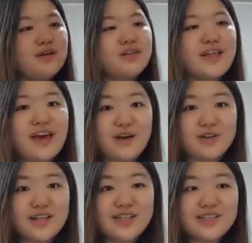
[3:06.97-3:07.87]
Now,
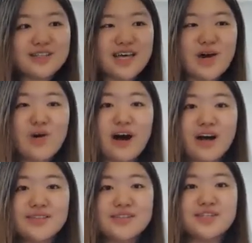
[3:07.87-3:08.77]
let's go
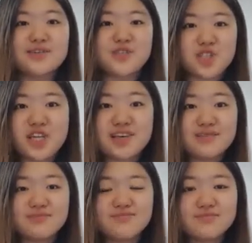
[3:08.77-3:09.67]
on to G.
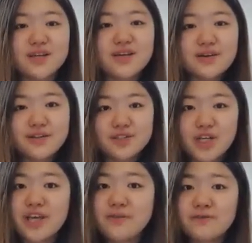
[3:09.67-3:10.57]

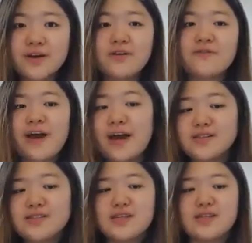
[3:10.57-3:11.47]
G, fun
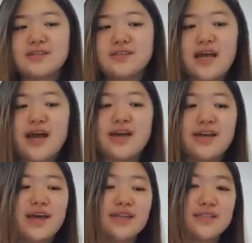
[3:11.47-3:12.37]
fact, is that it
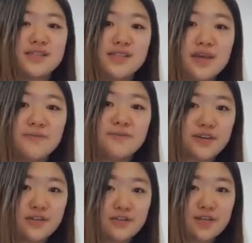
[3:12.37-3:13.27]
has the same
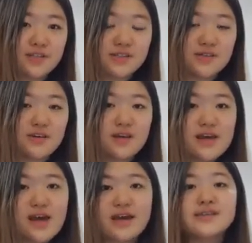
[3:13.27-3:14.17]
fingerings
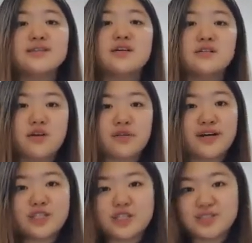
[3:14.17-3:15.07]
as low
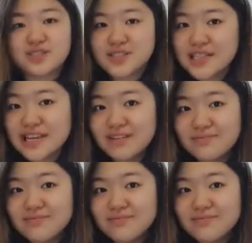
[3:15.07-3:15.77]
register C.